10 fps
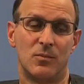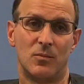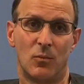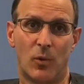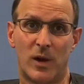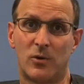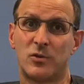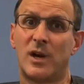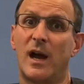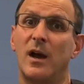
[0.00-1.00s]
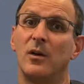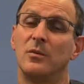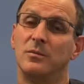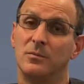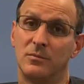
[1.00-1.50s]
weigh your child,
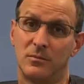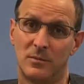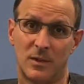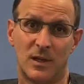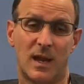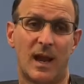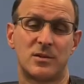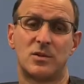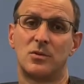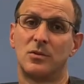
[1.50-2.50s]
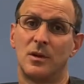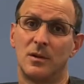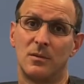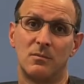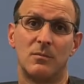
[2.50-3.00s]
ask you
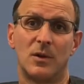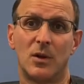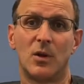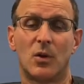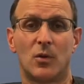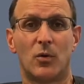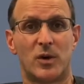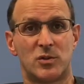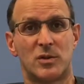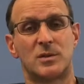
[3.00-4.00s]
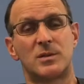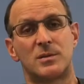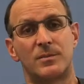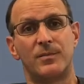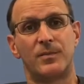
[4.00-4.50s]
questions
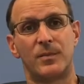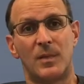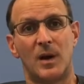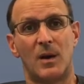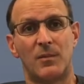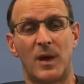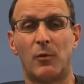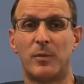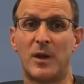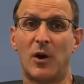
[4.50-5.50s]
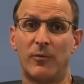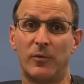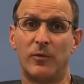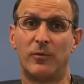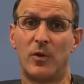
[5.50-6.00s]
that will be helpful
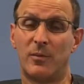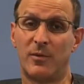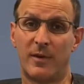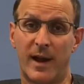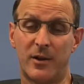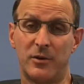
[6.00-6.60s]
for the provider,